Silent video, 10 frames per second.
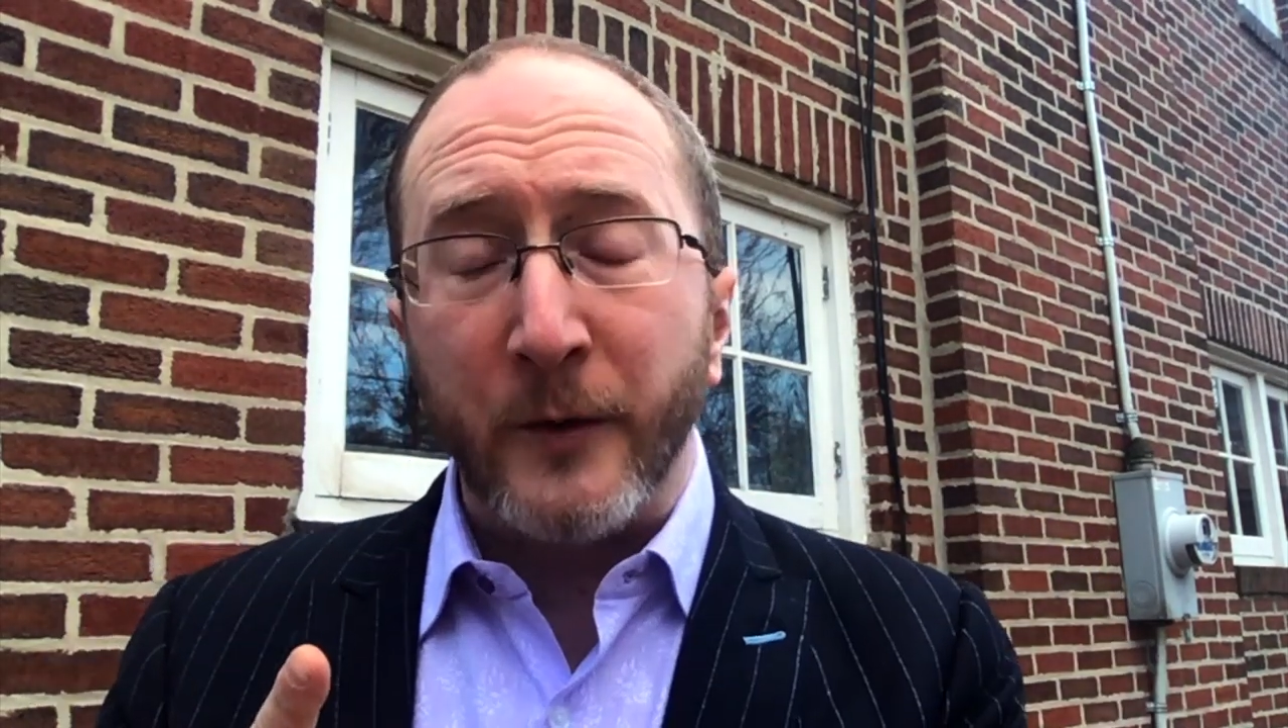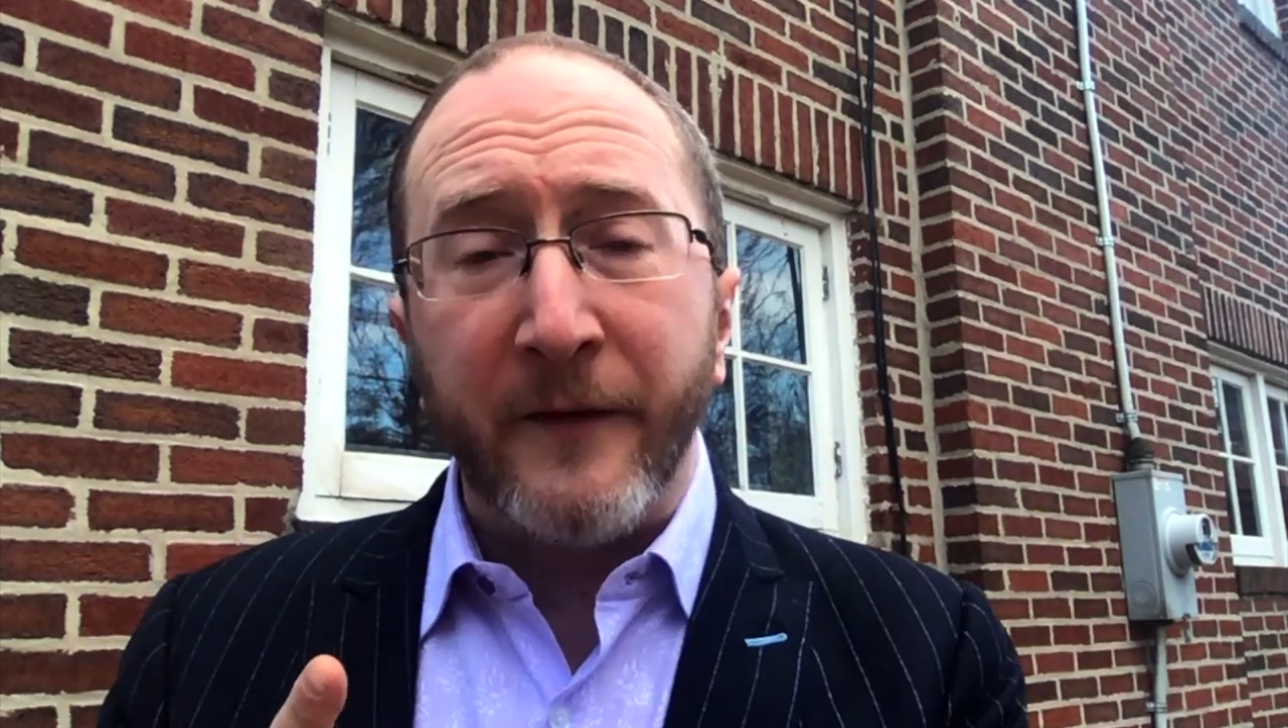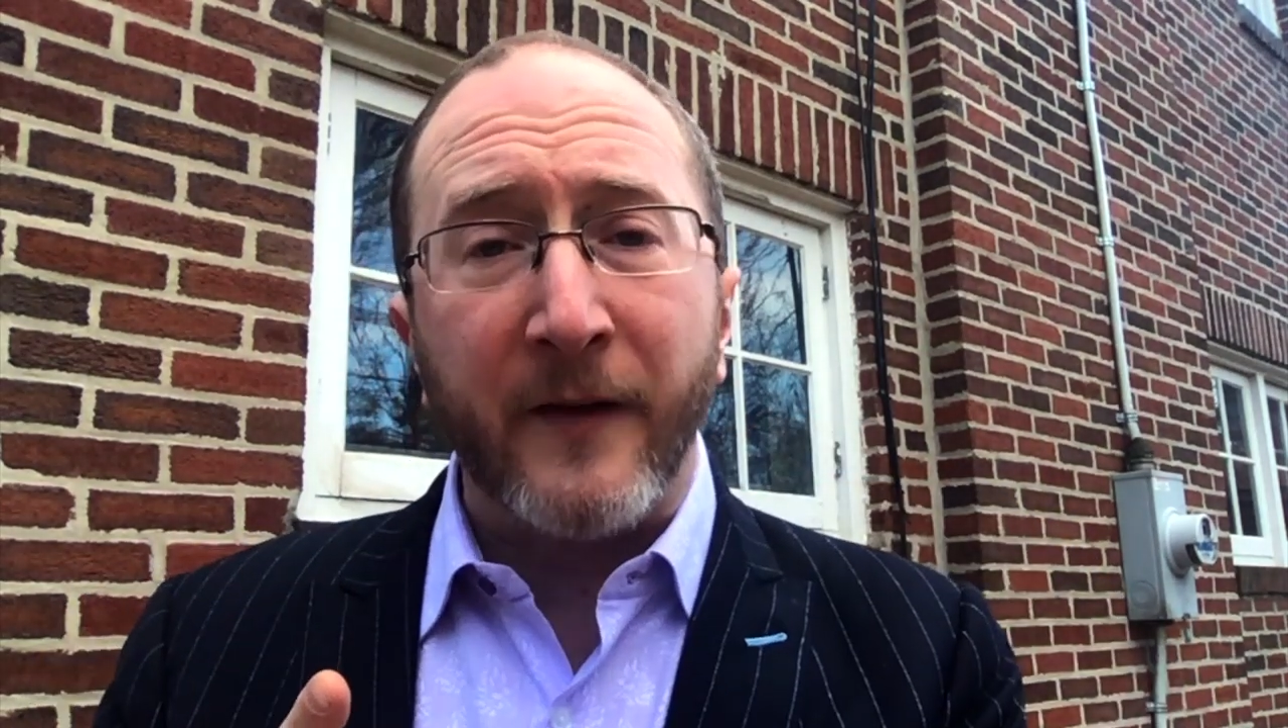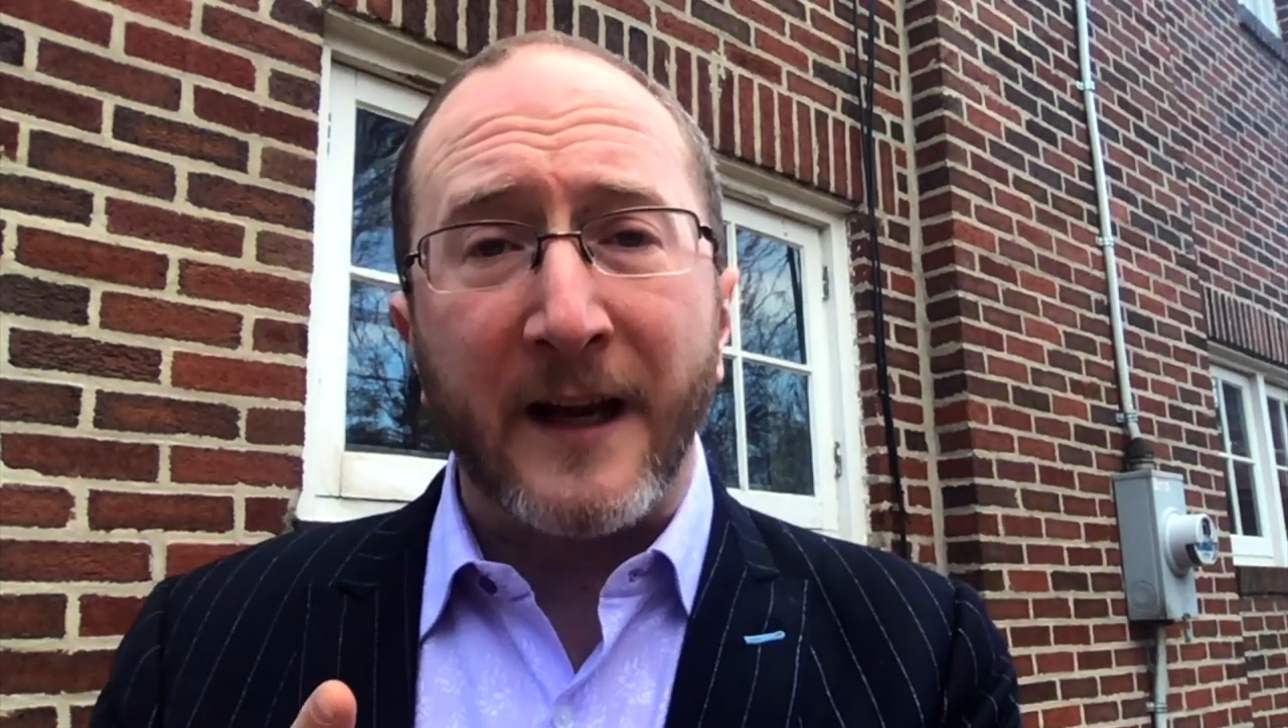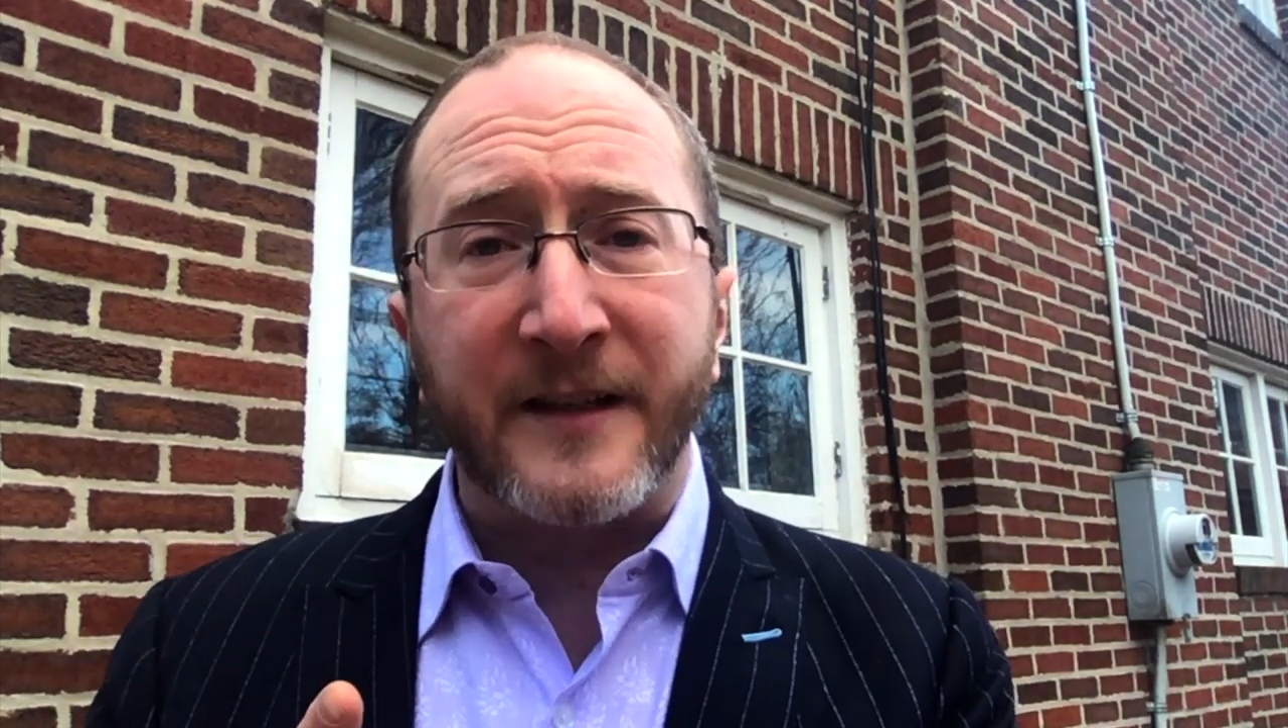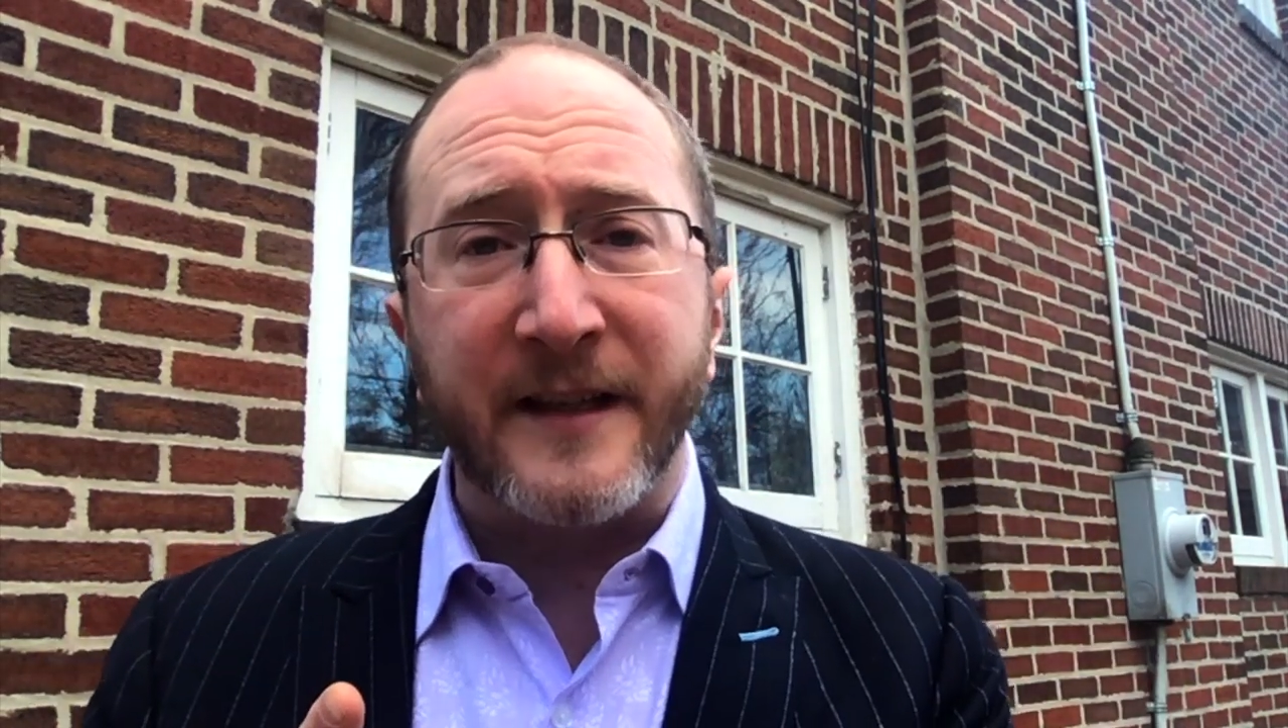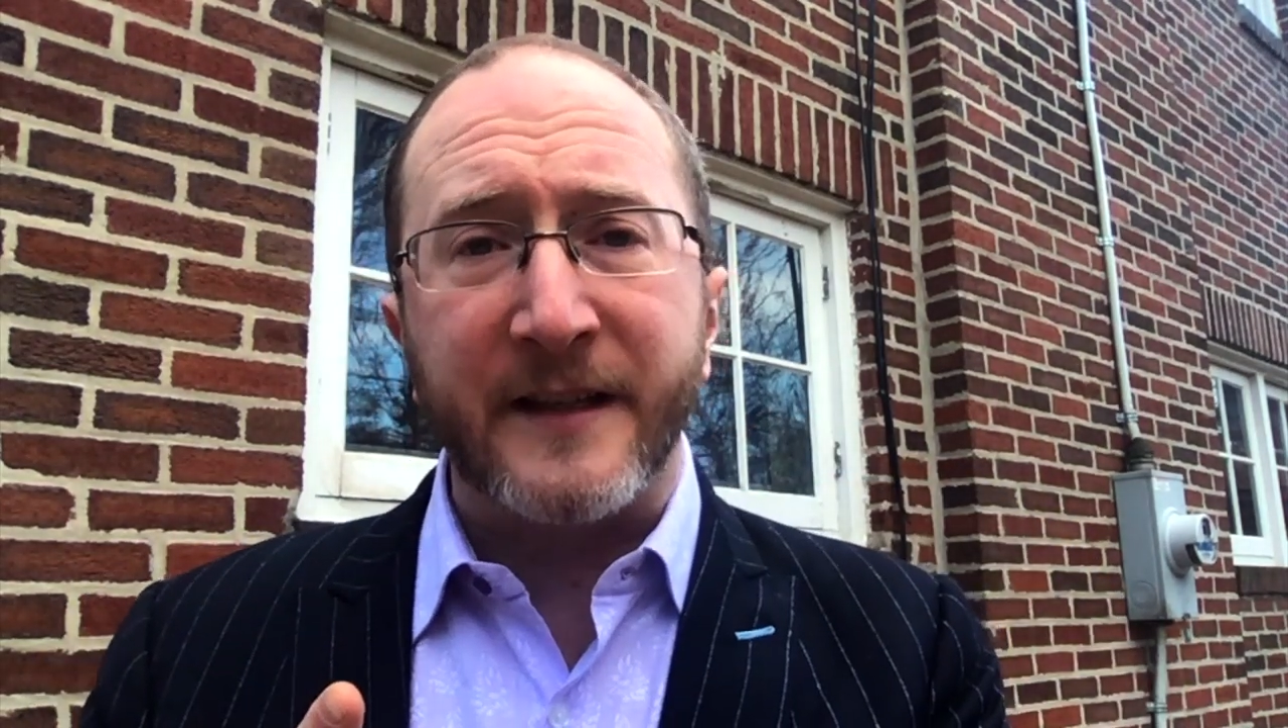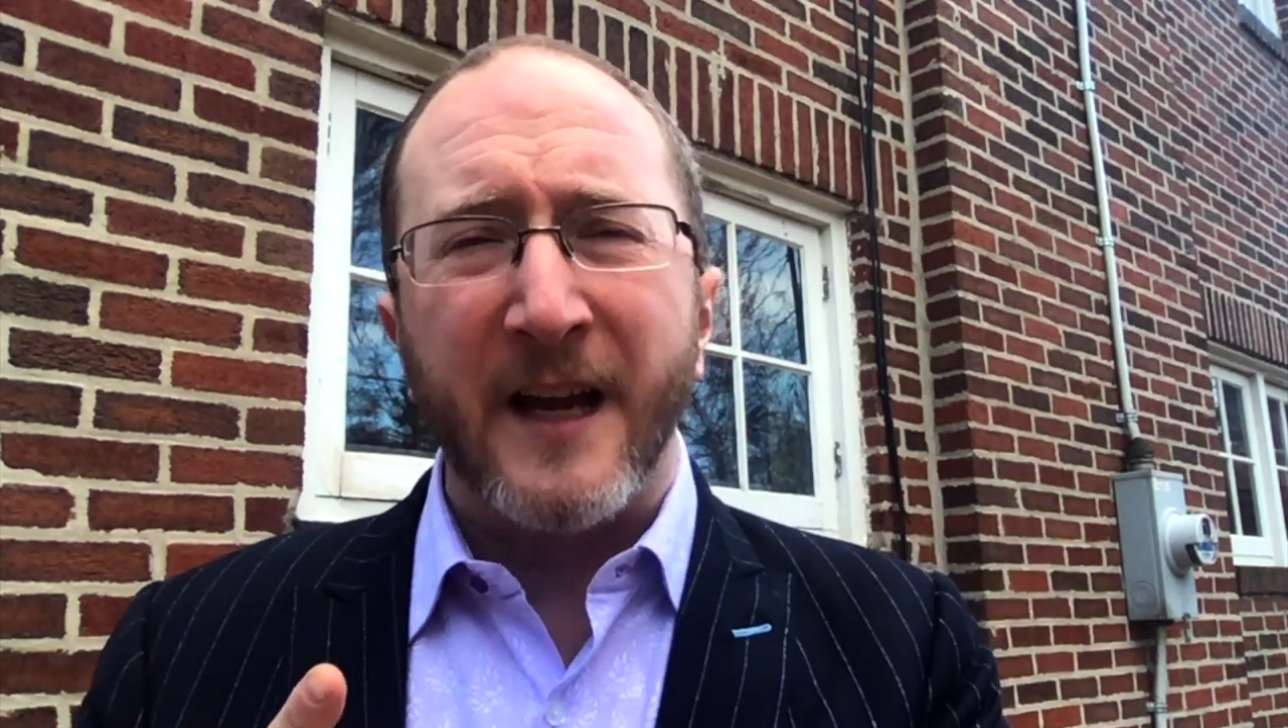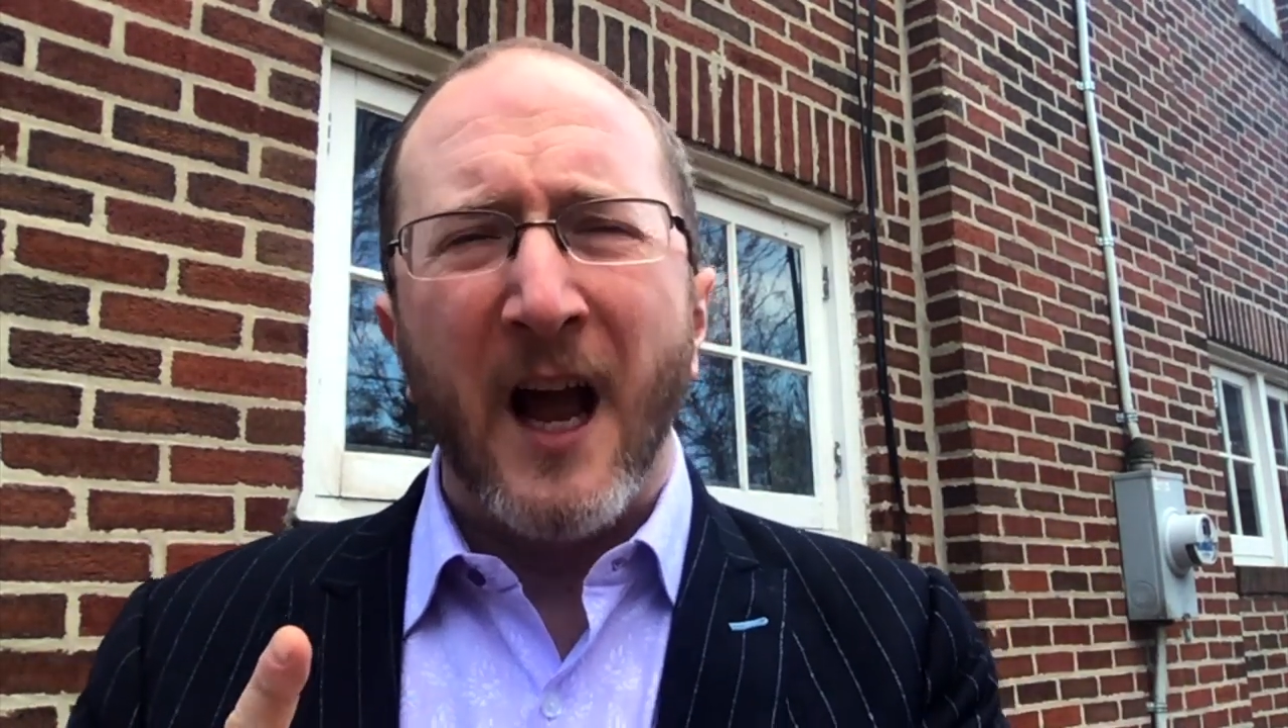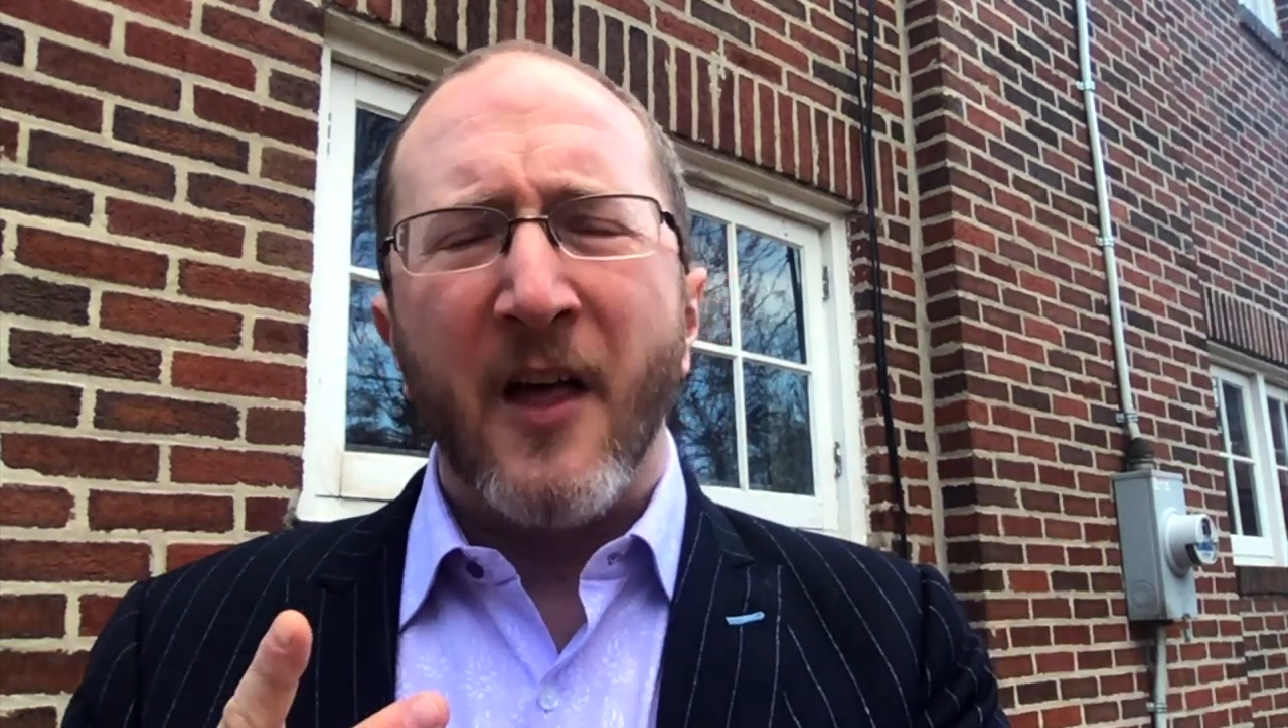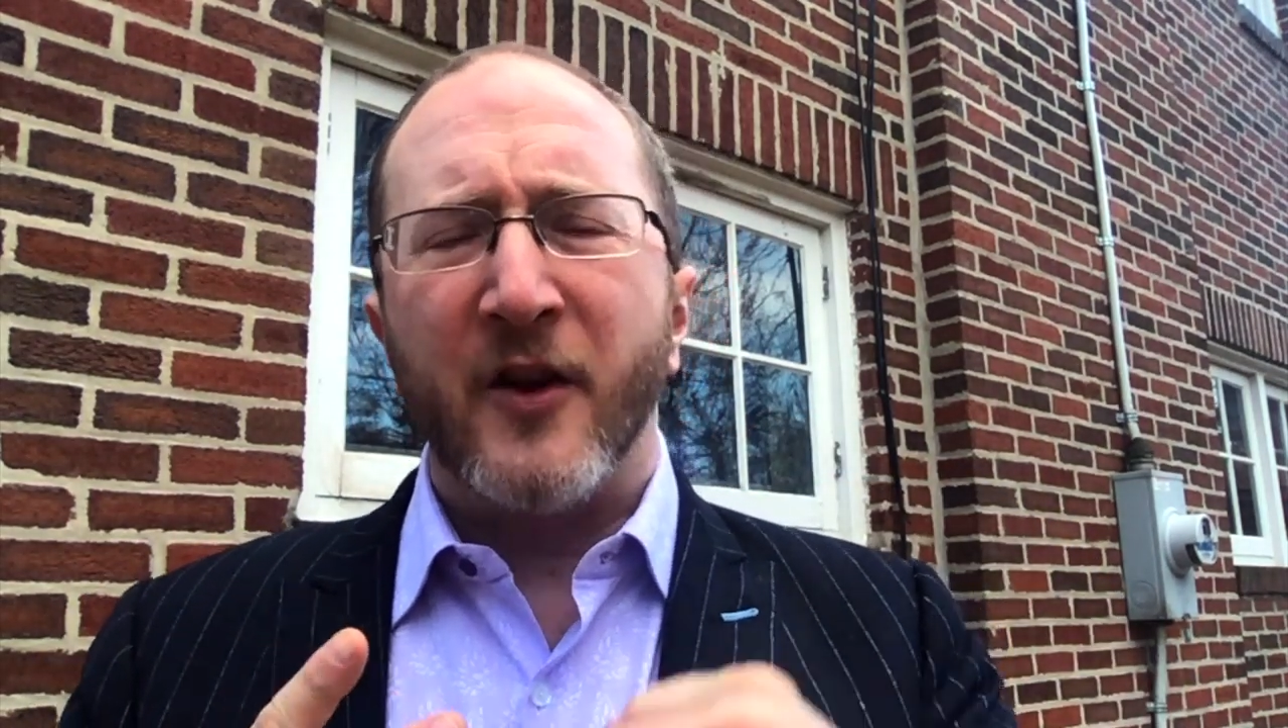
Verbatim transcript: reflexes,